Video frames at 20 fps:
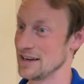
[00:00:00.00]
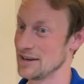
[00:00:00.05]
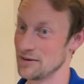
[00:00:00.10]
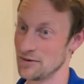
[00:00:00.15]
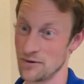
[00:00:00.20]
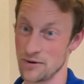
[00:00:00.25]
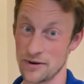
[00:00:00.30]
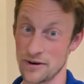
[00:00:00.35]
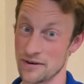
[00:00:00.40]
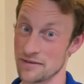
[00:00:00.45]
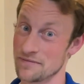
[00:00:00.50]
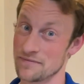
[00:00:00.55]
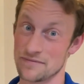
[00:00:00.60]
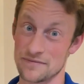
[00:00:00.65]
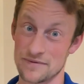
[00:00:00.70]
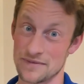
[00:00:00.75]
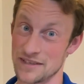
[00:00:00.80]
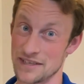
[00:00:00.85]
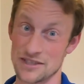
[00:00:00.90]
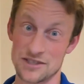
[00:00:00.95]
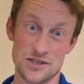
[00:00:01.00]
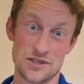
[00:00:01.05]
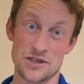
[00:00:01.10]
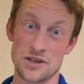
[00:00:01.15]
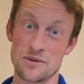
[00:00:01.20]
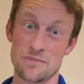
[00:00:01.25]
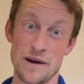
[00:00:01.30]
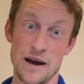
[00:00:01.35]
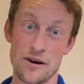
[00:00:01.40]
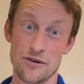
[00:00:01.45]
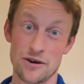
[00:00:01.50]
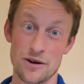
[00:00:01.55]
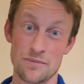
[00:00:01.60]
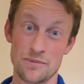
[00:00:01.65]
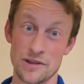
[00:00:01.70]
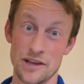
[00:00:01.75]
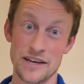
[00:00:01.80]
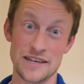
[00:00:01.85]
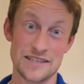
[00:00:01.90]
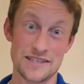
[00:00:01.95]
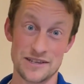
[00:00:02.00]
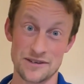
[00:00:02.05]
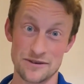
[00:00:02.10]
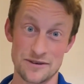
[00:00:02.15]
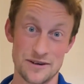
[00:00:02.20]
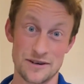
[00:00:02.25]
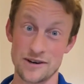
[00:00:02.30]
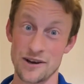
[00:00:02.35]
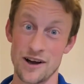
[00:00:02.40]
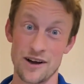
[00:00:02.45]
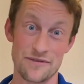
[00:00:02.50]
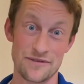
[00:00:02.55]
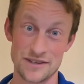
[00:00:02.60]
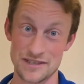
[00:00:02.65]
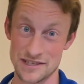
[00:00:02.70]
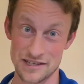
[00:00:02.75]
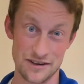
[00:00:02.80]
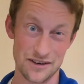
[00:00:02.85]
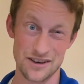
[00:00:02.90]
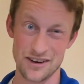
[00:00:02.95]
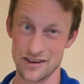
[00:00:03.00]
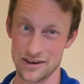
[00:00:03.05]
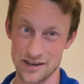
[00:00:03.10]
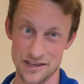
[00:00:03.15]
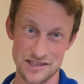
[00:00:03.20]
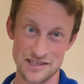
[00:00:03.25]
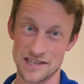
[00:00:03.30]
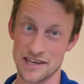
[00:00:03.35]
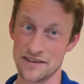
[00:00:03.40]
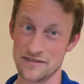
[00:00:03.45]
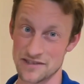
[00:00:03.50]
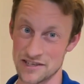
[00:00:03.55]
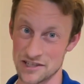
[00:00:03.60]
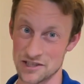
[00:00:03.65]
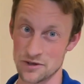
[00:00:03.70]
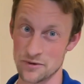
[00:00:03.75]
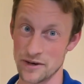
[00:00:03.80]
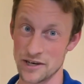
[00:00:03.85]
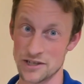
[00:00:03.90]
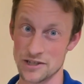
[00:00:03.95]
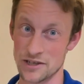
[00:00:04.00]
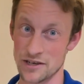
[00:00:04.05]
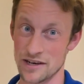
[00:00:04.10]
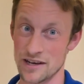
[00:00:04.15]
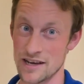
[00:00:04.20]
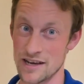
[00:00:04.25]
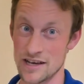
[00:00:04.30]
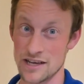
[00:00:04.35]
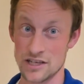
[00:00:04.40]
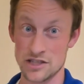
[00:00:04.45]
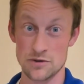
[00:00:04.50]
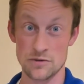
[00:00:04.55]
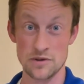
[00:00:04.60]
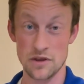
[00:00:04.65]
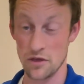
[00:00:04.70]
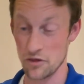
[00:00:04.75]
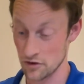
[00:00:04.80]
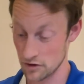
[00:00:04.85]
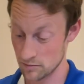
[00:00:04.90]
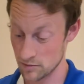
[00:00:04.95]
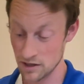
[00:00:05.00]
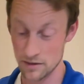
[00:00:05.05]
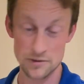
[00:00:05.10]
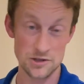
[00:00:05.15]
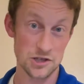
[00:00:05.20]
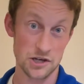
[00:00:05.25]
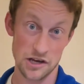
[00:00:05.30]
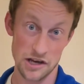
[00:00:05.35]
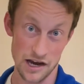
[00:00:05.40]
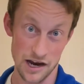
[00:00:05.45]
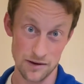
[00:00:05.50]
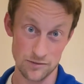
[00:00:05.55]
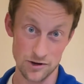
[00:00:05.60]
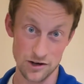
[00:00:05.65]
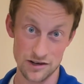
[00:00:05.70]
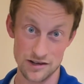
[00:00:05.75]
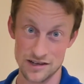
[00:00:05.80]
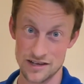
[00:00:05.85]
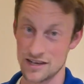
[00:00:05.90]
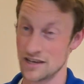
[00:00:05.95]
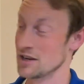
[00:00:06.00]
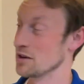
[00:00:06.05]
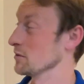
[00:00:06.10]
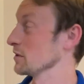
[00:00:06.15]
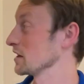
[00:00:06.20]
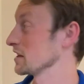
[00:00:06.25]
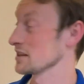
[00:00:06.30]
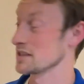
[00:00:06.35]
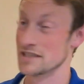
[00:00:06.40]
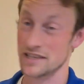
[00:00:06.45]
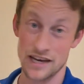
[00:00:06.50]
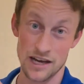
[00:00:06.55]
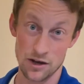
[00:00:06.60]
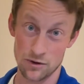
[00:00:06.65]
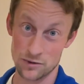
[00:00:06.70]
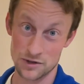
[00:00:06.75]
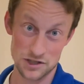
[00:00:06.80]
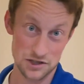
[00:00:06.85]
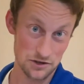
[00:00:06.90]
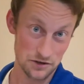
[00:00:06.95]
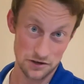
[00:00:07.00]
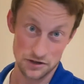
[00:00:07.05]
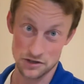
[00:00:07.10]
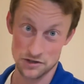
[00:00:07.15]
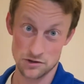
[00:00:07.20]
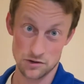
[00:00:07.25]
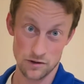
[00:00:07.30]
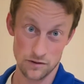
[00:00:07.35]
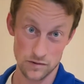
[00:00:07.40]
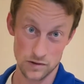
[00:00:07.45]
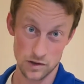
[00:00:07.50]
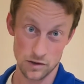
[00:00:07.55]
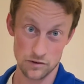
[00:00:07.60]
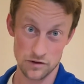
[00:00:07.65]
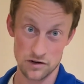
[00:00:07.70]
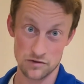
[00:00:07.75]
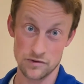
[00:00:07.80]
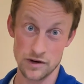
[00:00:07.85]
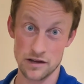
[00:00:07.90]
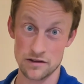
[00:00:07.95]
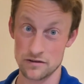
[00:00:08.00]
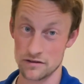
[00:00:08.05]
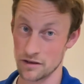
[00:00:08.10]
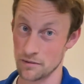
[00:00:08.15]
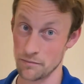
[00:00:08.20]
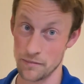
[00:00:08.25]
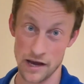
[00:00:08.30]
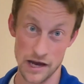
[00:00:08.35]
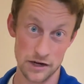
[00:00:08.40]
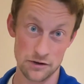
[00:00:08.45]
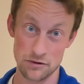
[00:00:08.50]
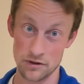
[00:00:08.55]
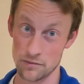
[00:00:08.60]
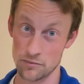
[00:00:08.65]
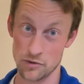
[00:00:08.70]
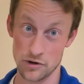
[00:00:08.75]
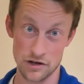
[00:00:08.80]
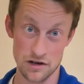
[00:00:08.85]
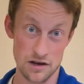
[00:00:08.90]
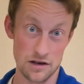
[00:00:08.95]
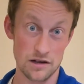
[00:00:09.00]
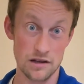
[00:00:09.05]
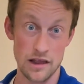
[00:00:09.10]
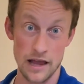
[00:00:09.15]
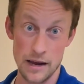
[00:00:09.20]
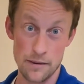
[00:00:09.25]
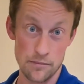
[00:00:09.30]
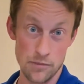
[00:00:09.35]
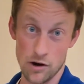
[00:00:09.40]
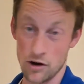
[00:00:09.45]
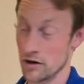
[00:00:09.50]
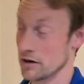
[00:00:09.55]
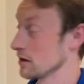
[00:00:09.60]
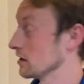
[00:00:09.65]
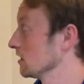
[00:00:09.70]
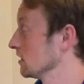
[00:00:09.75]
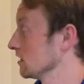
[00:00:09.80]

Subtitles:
or if it's just going to power up lights that are in an office. Now you got an unsafe situation. So with the thermal imaging camera, we can tell which circuits are overloaded rather than manually putting a clamp on